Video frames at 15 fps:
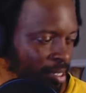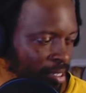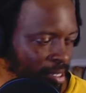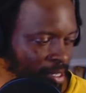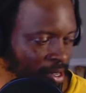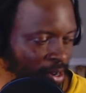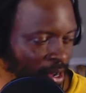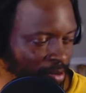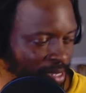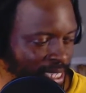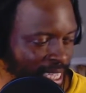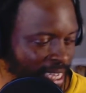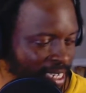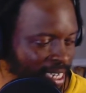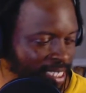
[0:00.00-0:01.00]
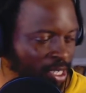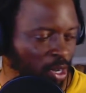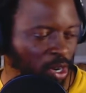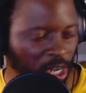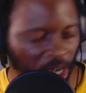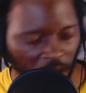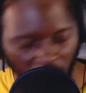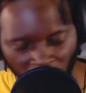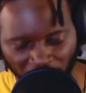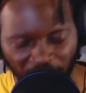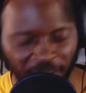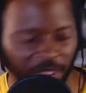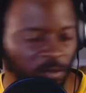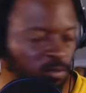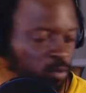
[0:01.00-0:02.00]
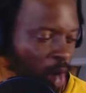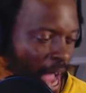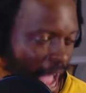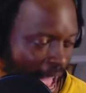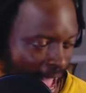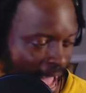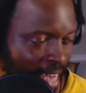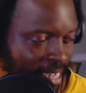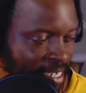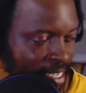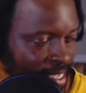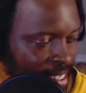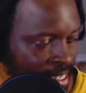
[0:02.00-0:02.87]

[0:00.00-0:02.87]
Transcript: You know what I'm saying? Let's go along for the ride.